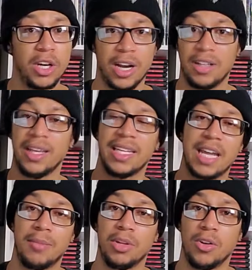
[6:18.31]
I'll link it
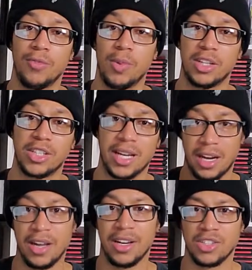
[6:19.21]
down below if you want to check it
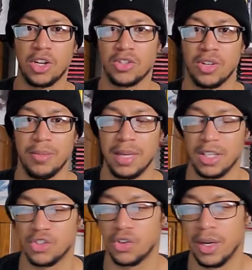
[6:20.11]
out, and it's also going to be on
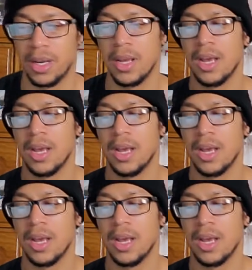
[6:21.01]
screen.